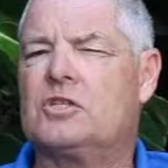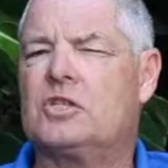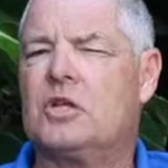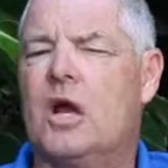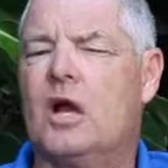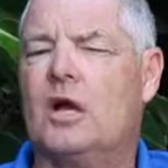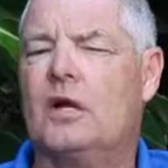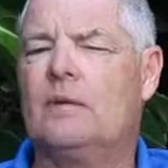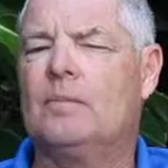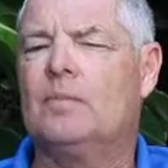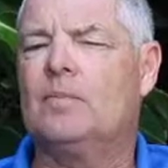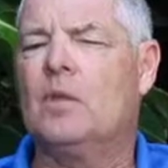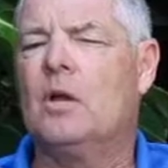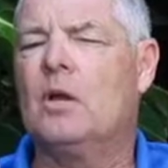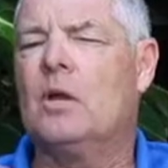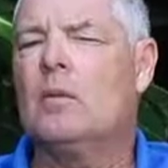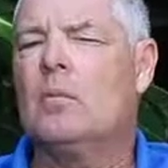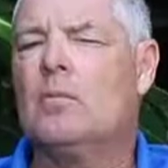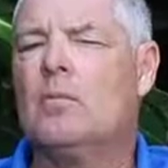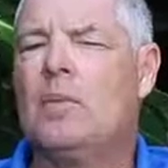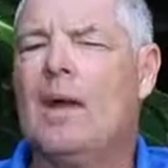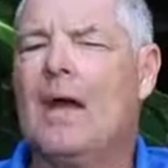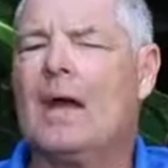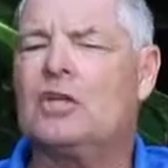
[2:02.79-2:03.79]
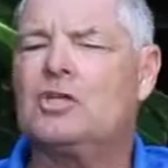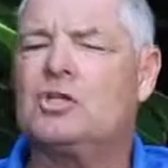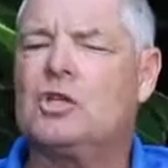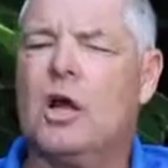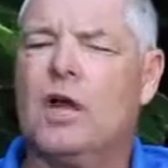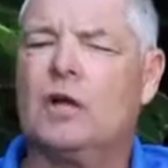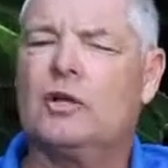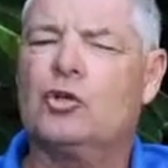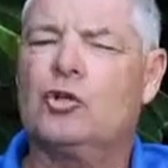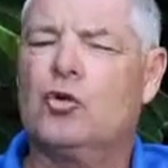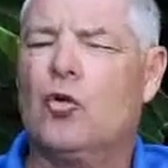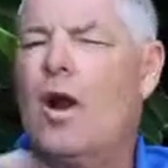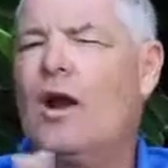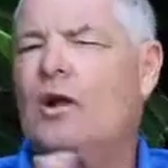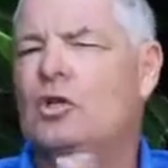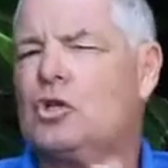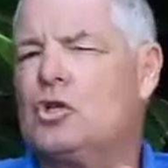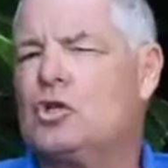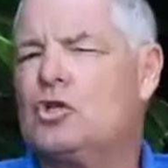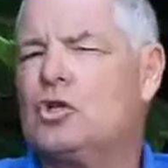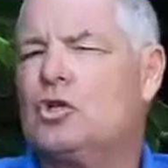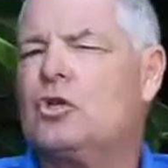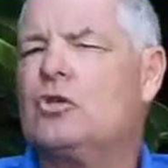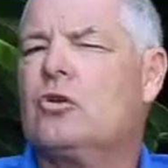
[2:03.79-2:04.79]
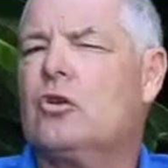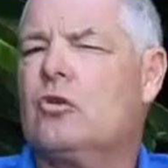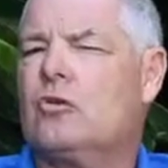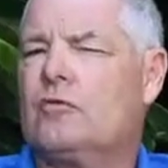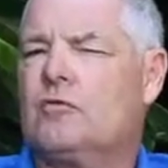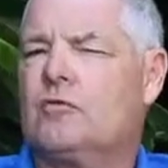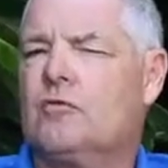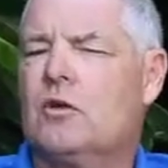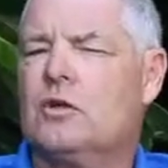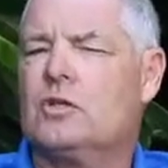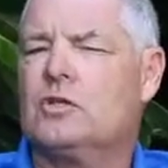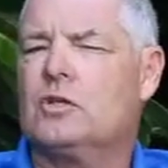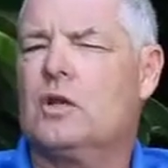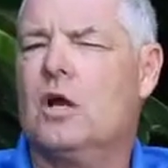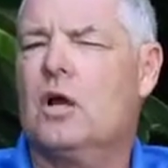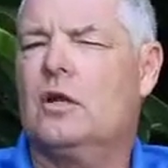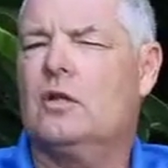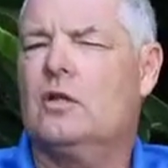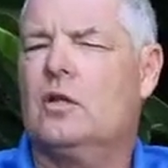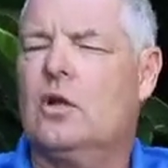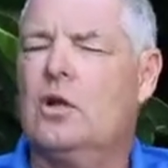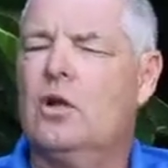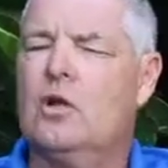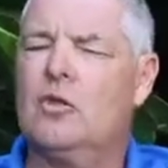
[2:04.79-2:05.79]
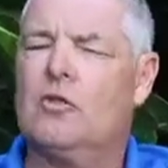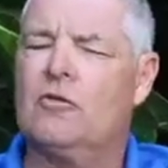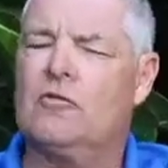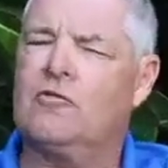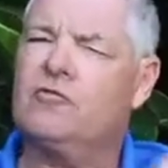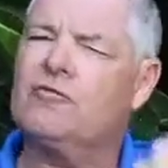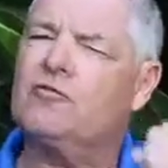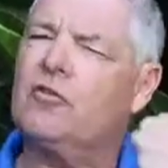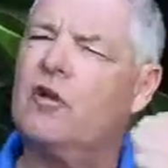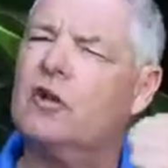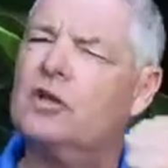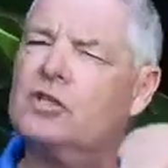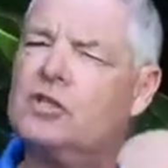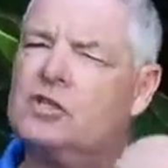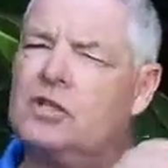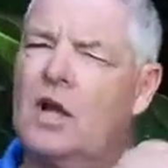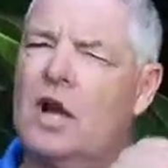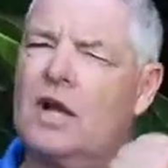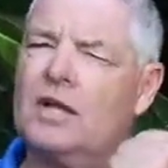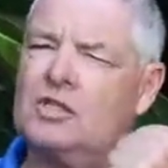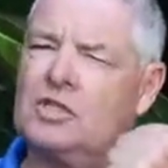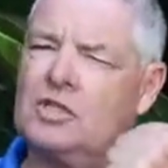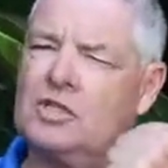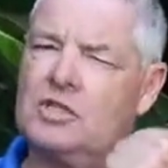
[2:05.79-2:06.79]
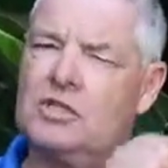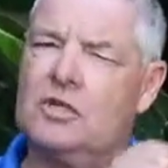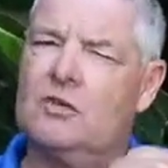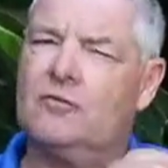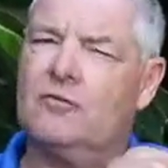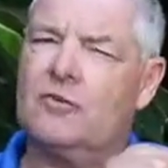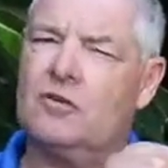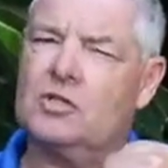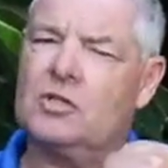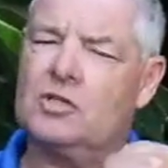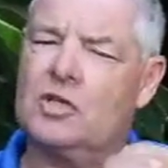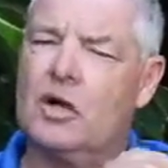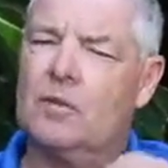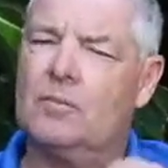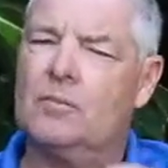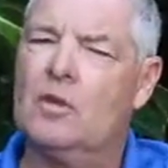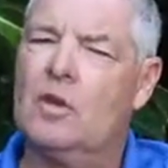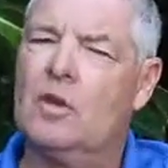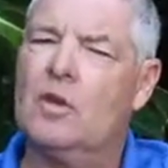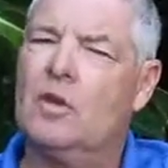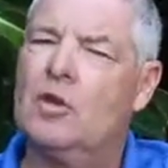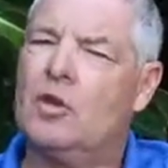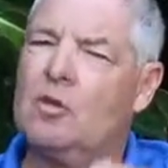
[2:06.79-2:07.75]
side. Backside crashes into the front side stiffens up,